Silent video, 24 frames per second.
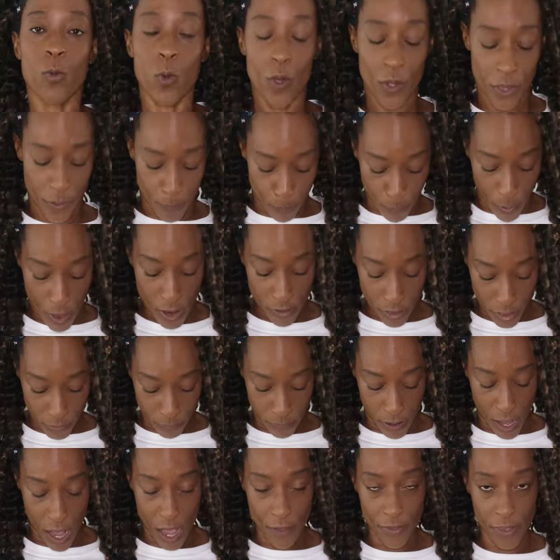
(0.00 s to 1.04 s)
Well, the
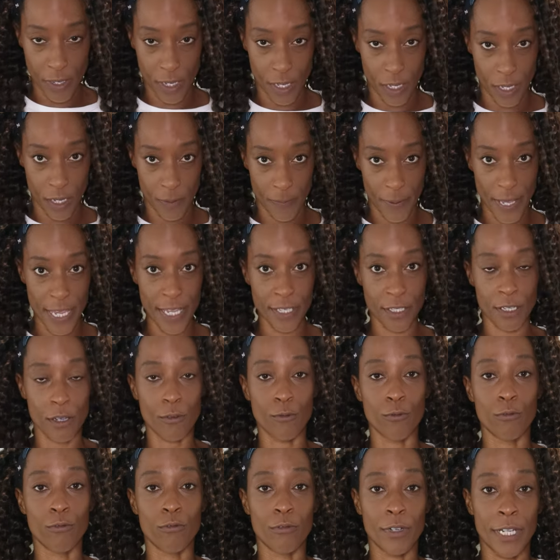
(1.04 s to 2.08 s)
bottom part of the cup is
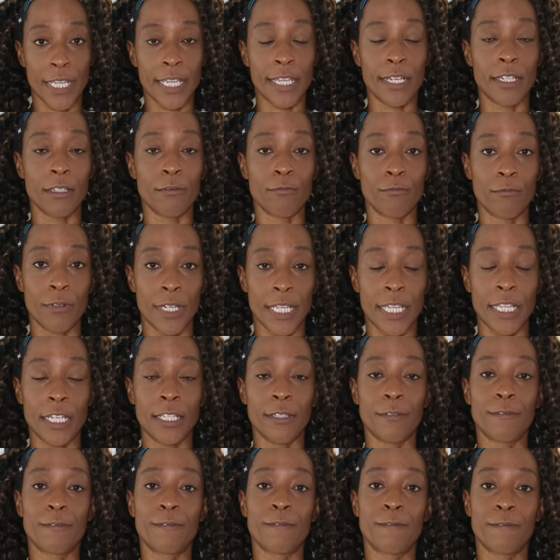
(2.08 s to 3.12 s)
really,
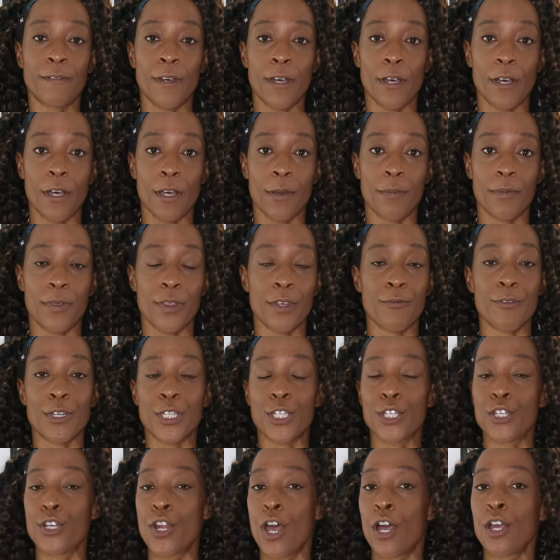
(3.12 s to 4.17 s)
really firm. There
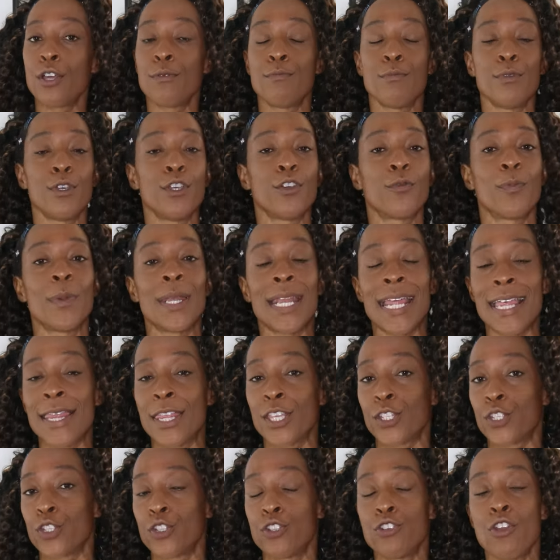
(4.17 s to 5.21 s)
is no movement
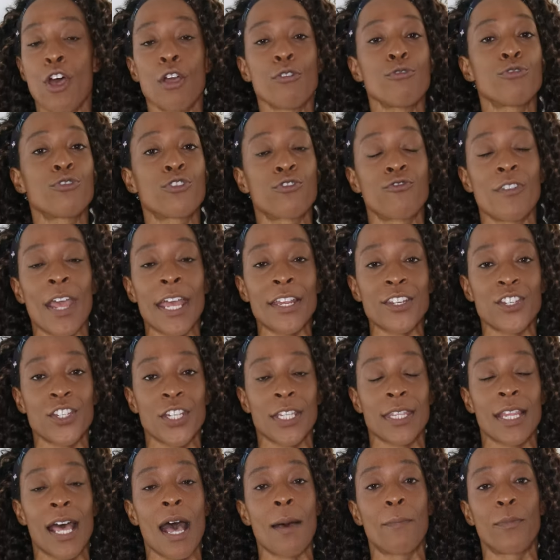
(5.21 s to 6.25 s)
and there's no
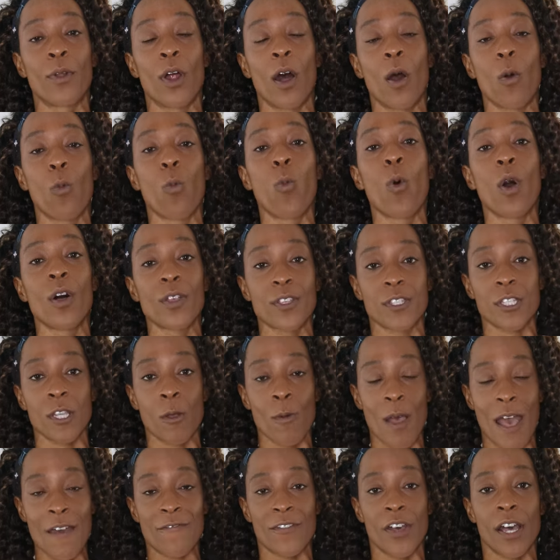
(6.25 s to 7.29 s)
stretch in that bra
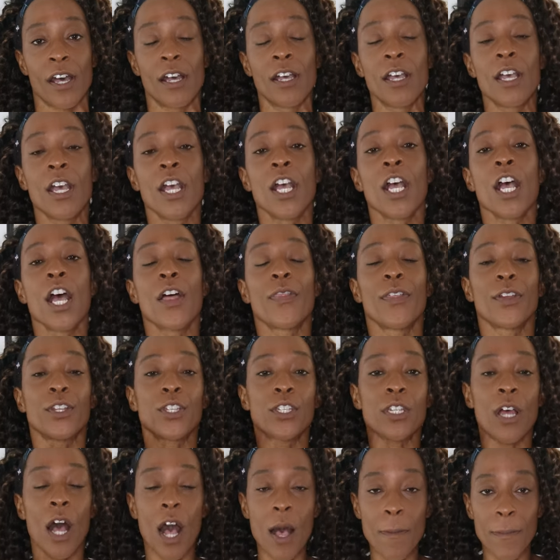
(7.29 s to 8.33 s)
whatsoever. The
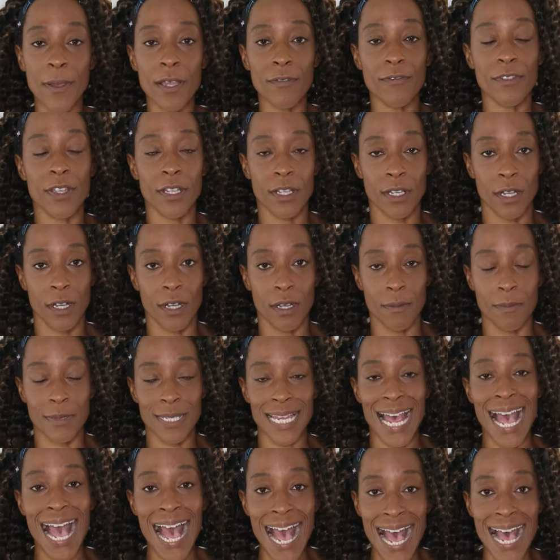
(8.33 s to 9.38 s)
top of the
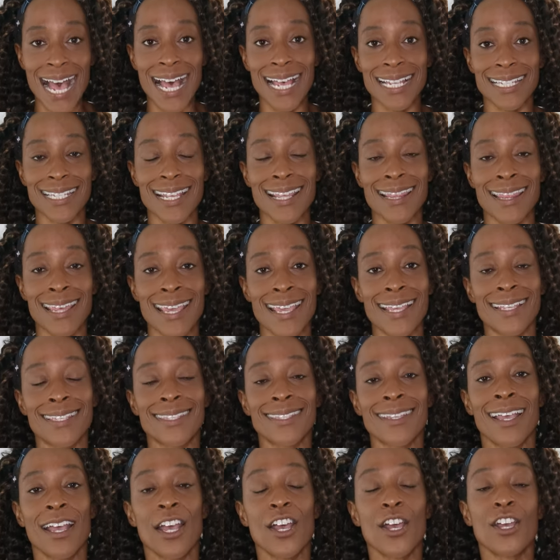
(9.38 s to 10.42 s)
cups has
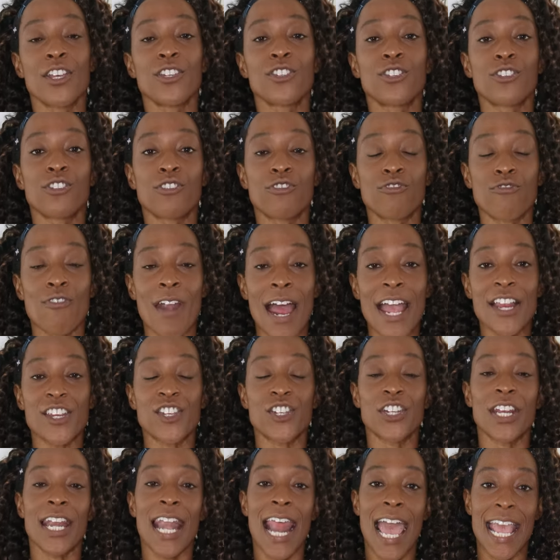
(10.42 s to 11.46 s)
this
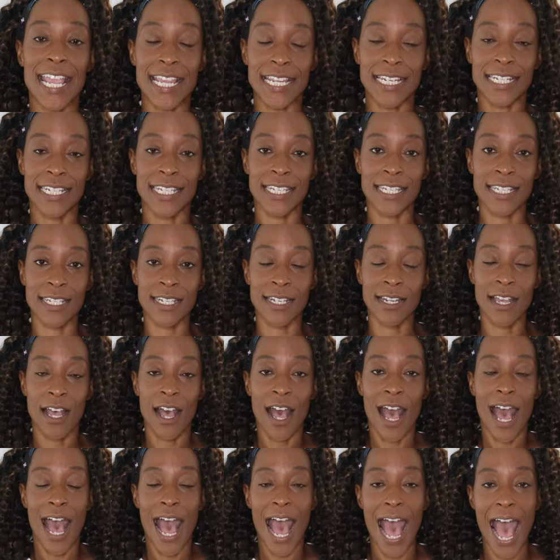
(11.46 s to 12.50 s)
stretch lace.
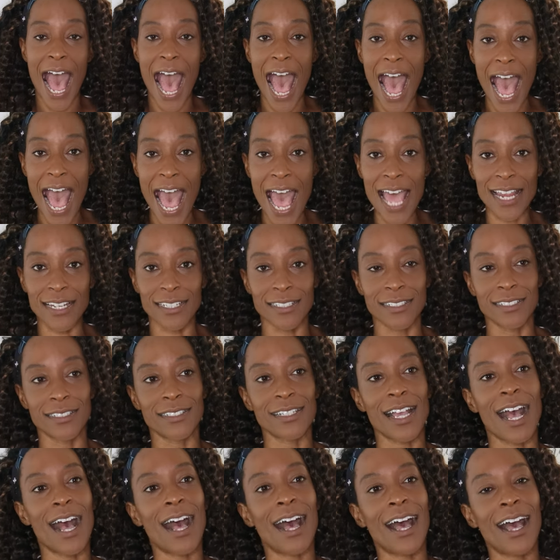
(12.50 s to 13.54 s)

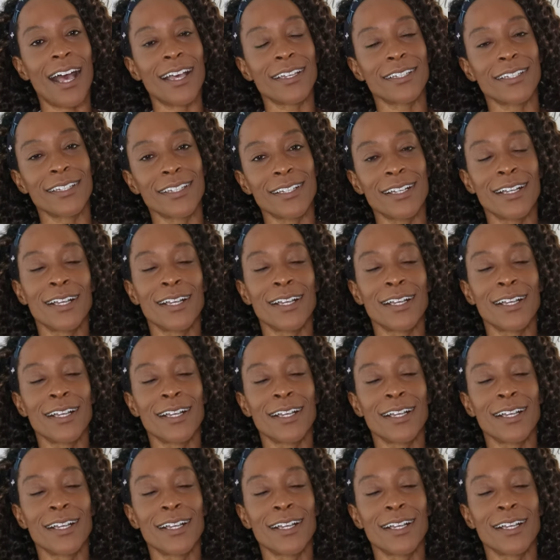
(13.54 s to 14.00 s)
And I